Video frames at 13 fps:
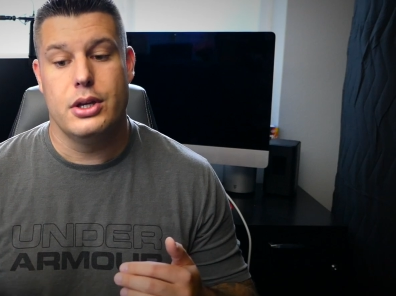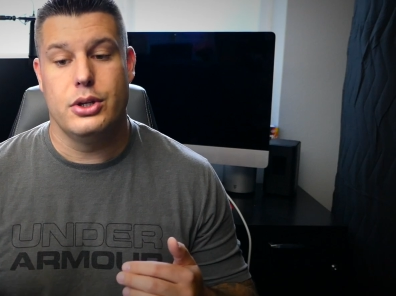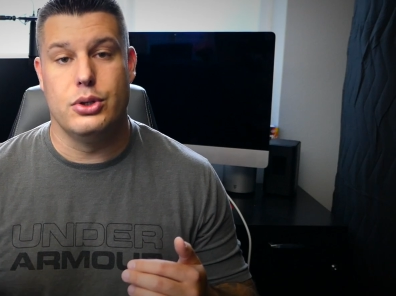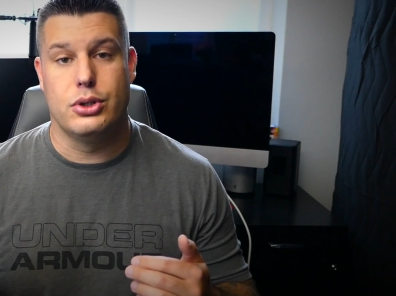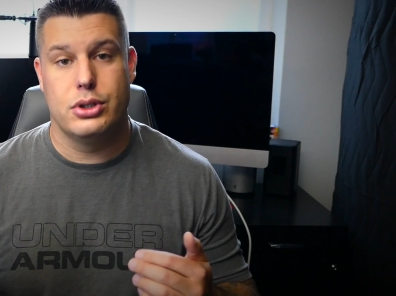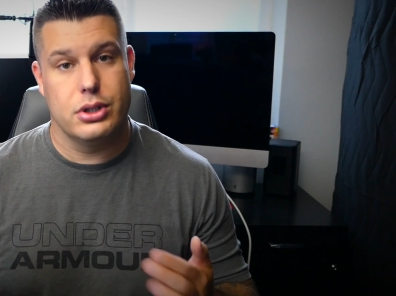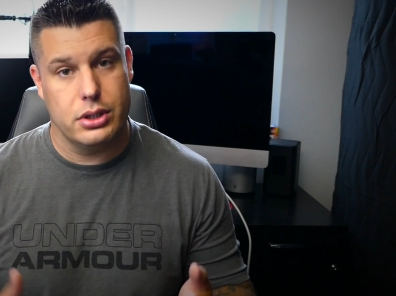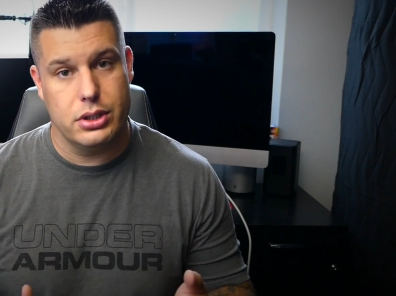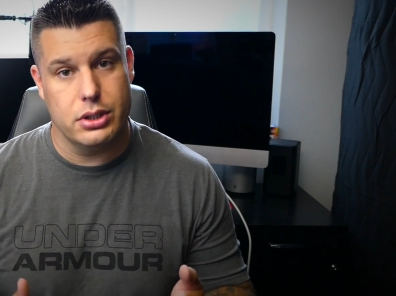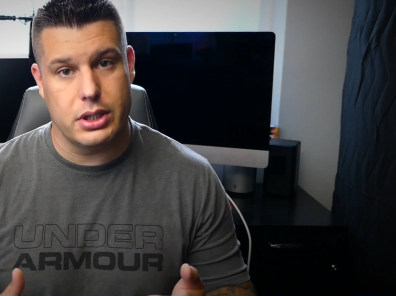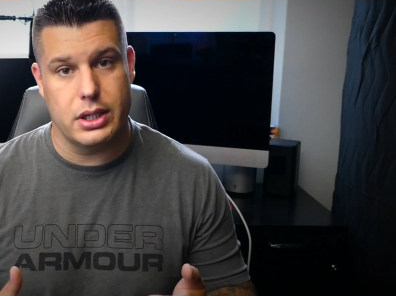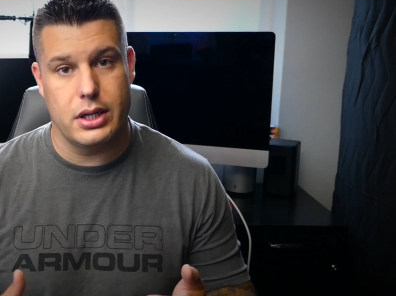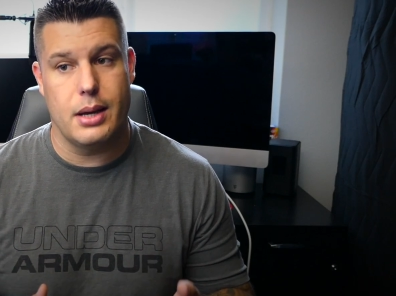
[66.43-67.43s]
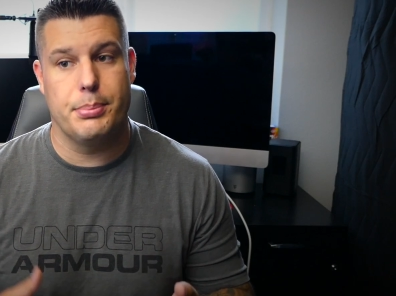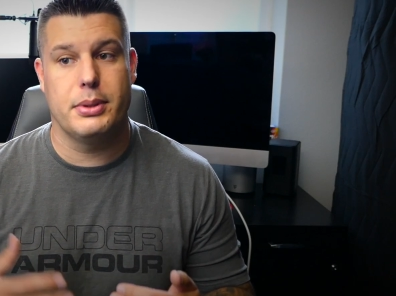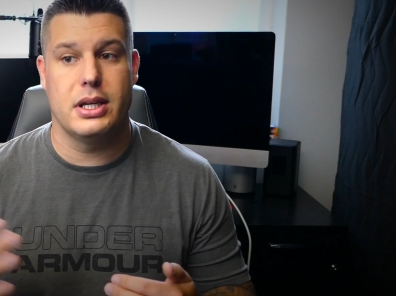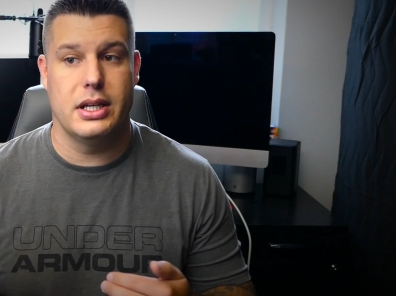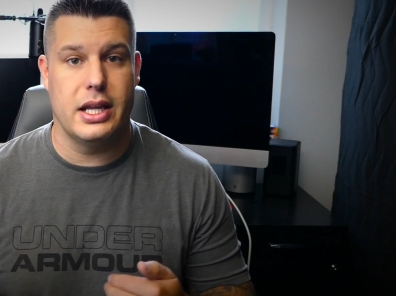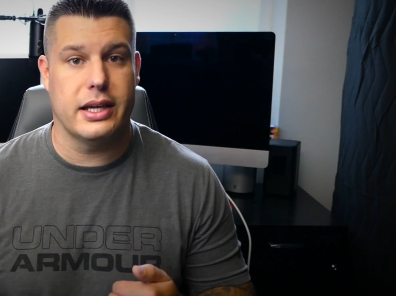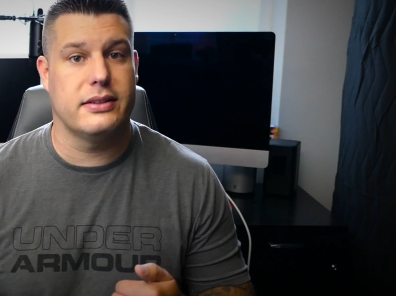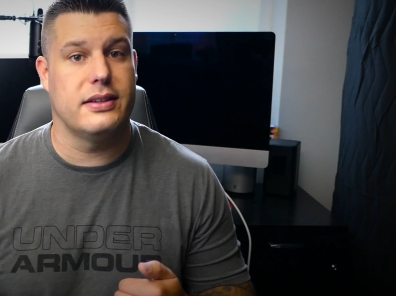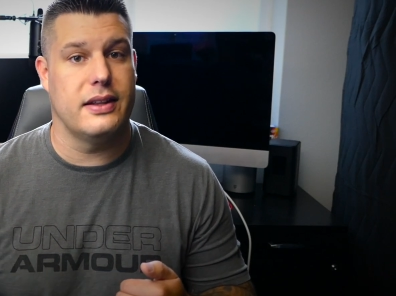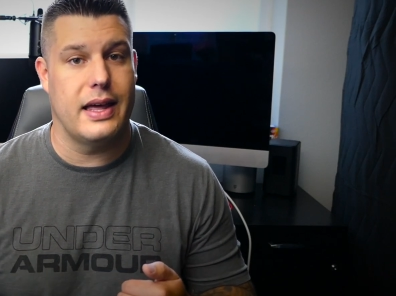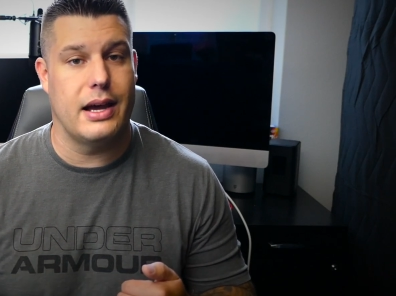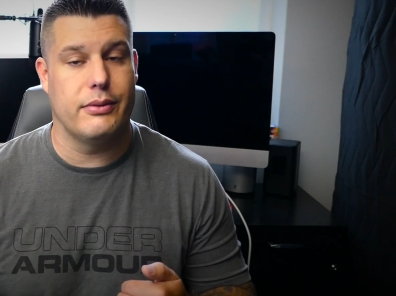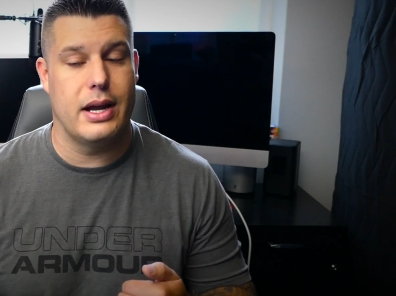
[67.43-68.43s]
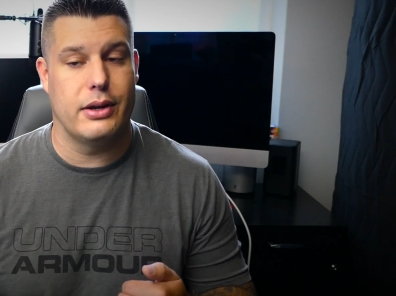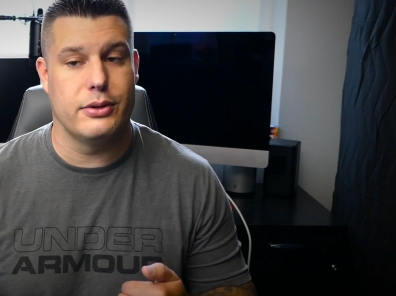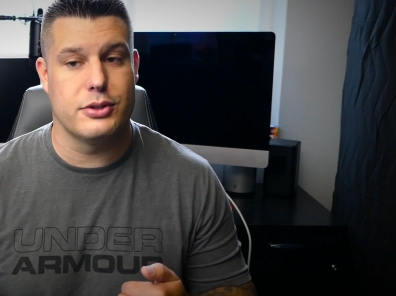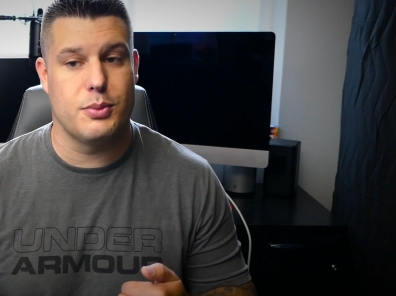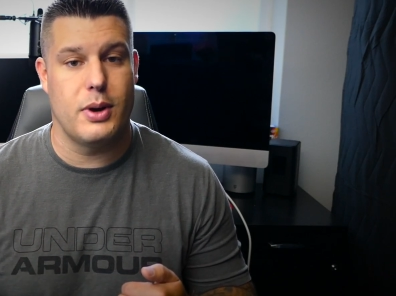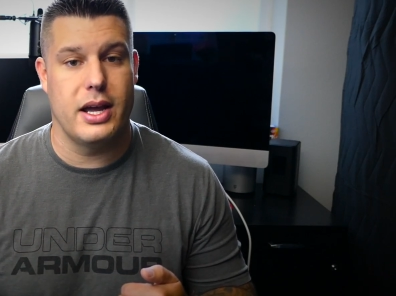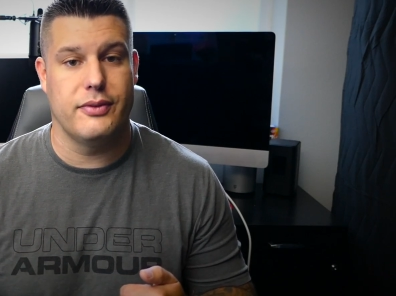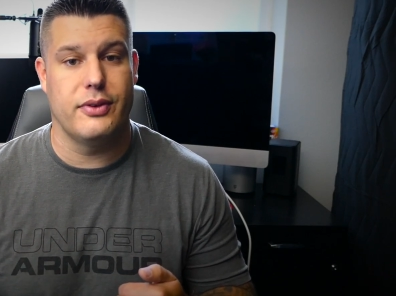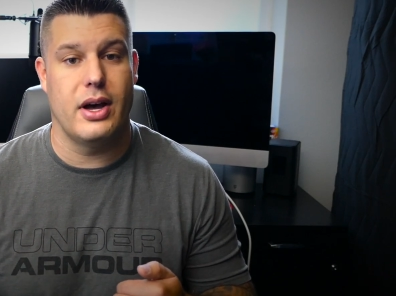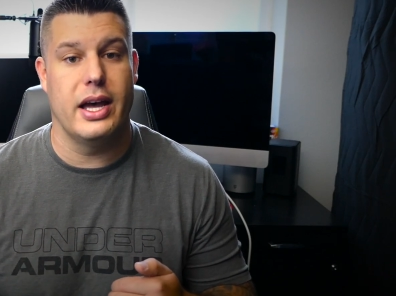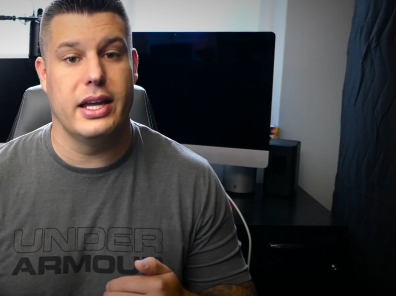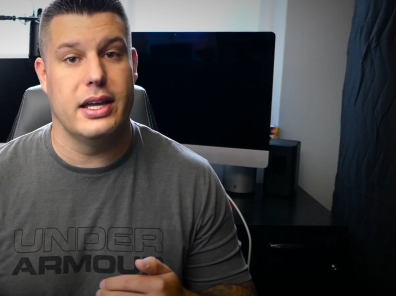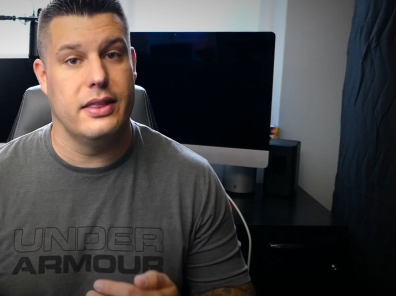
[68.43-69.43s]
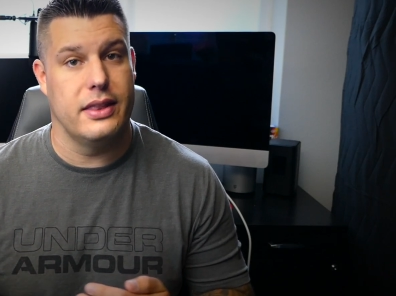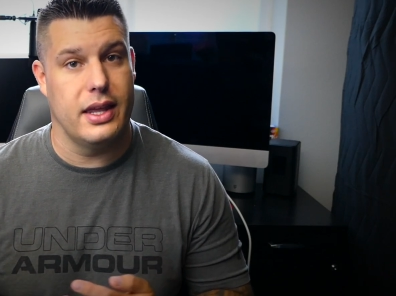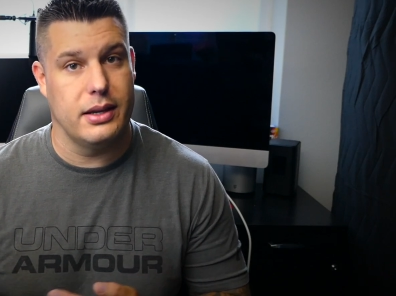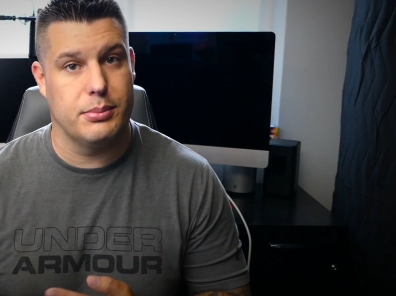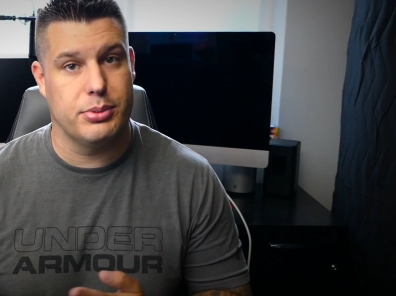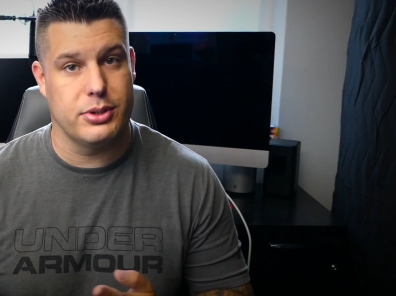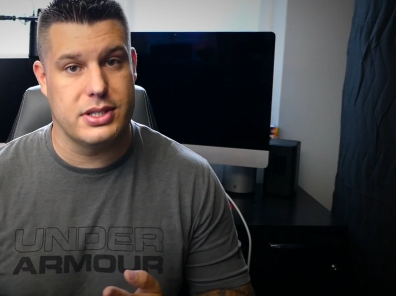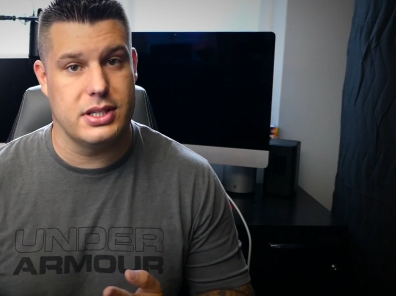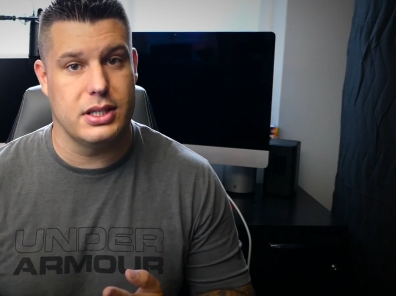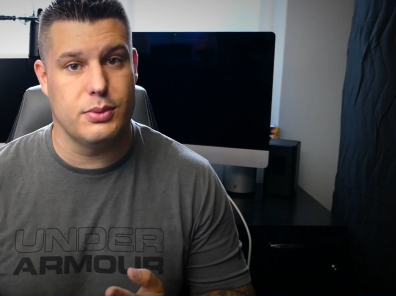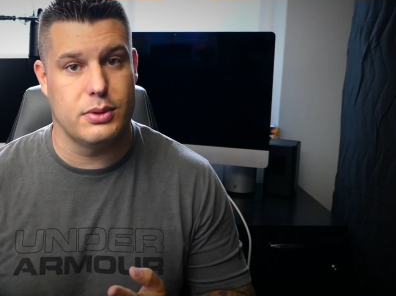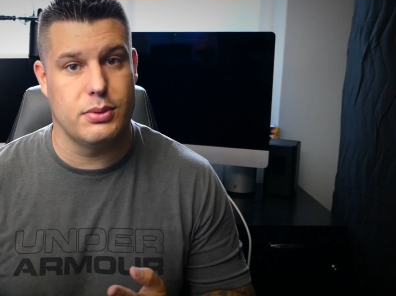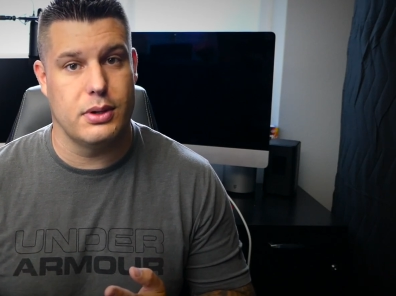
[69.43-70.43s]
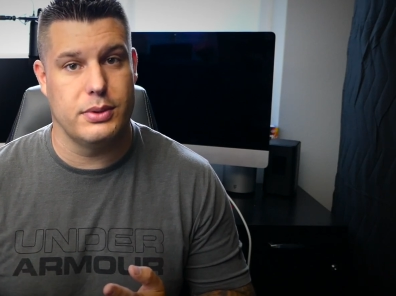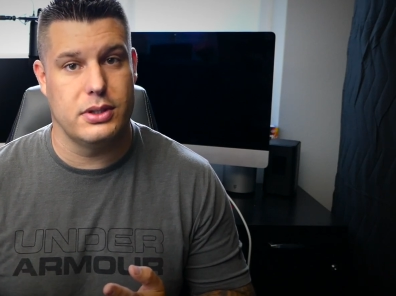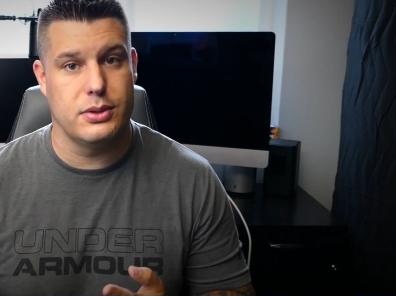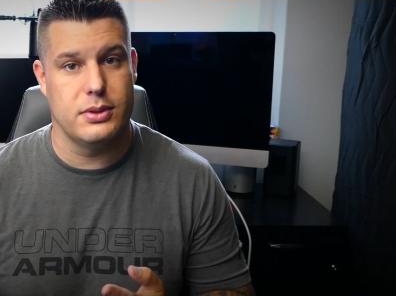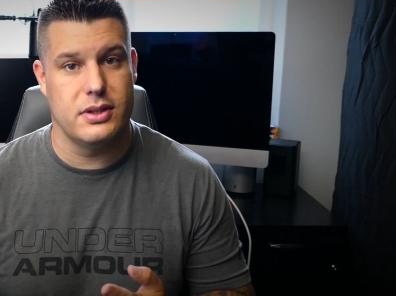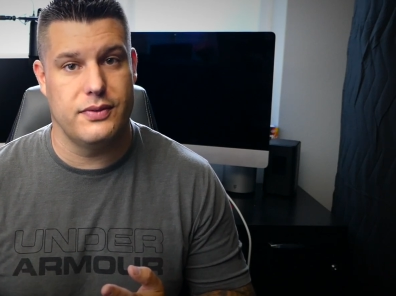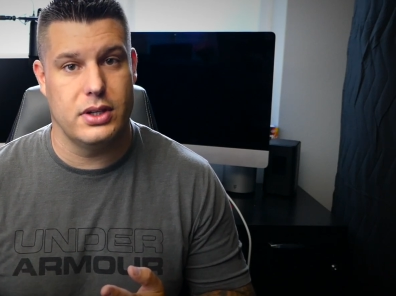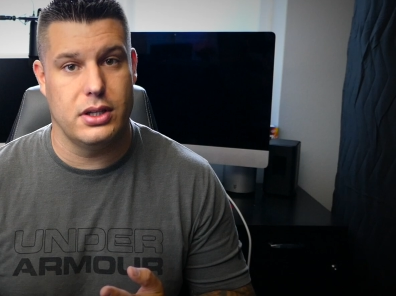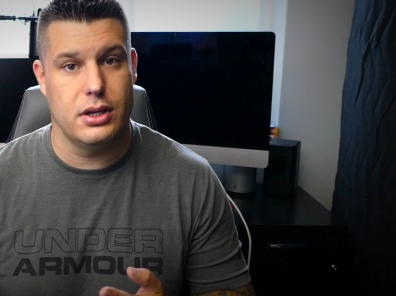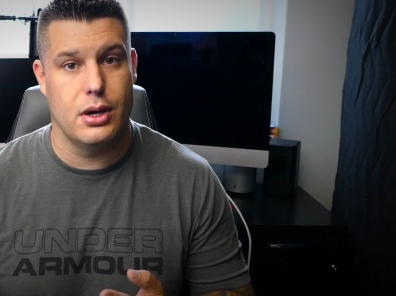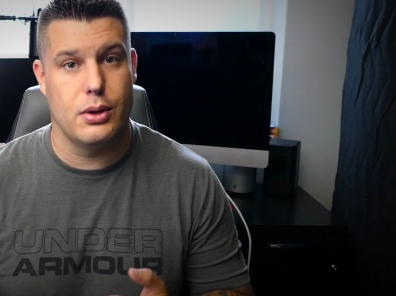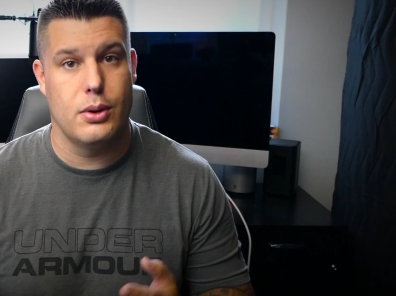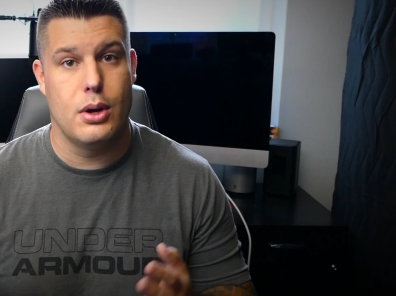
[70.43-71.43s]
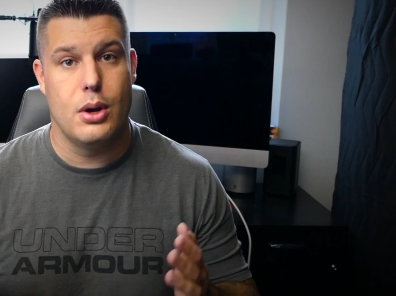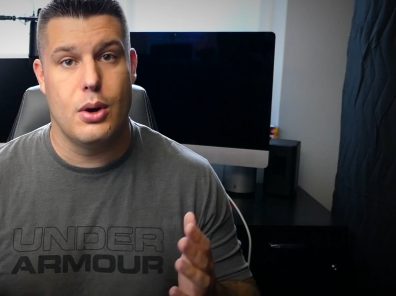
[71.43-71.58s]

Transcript: you could hook it up, connect to that router's Wi-Fi, and then proceed with what we do in the video.